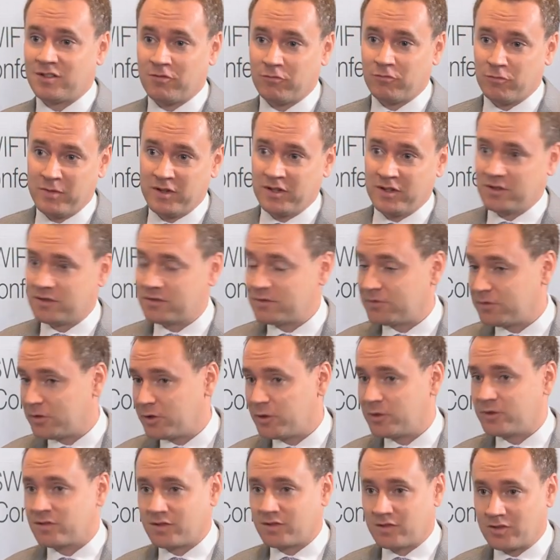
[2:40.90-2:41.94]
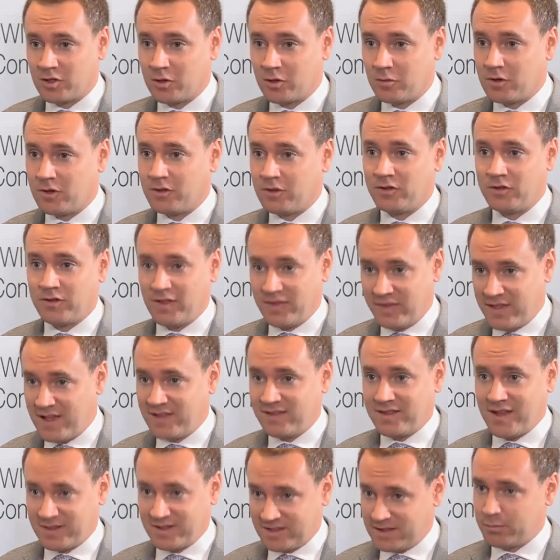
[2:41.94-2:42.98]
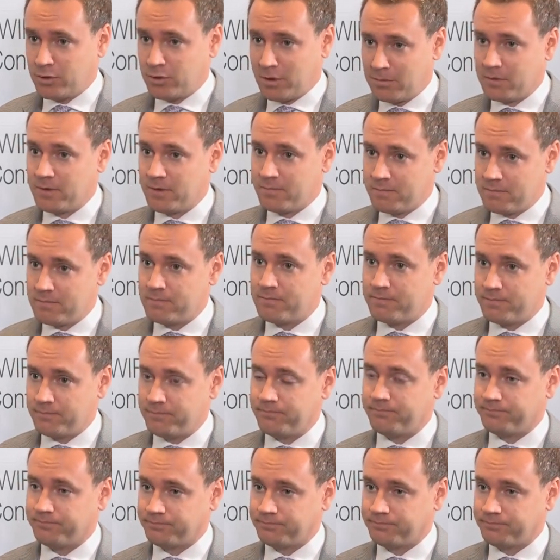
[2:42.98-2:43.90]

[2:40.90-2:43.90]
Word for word: and remittance flows and so on. That, that, that's the problem. Yes,